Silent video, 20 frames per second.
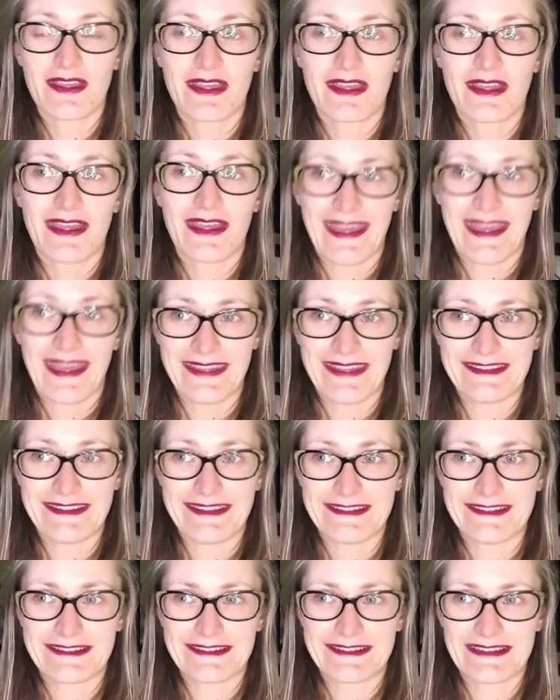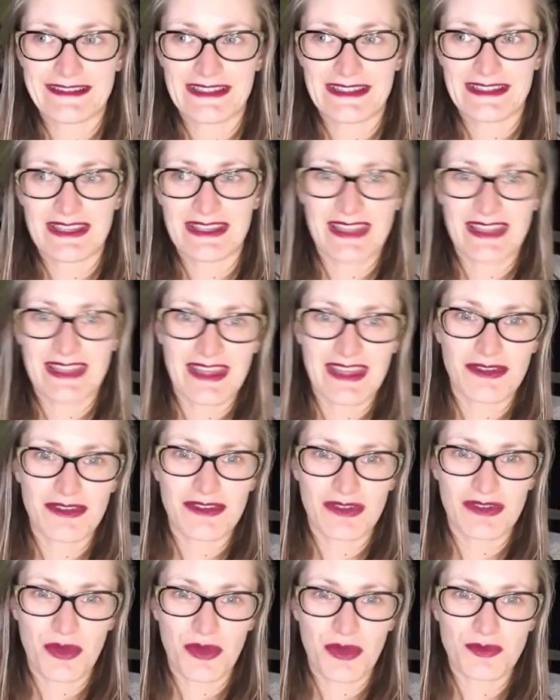and you then got
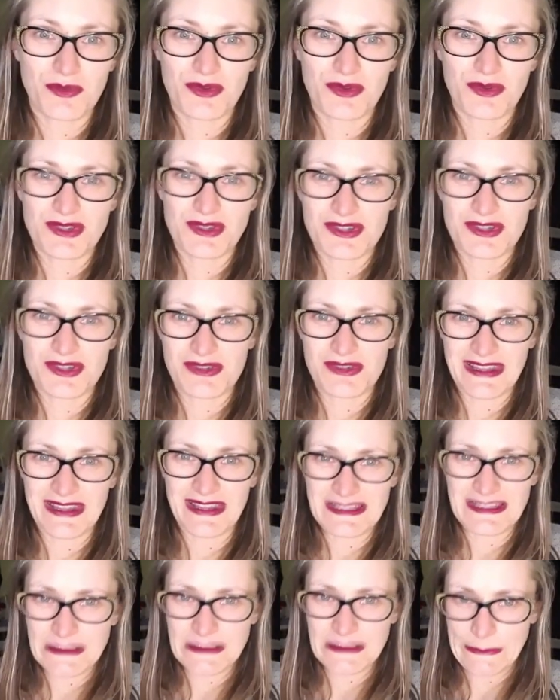cold water to drink,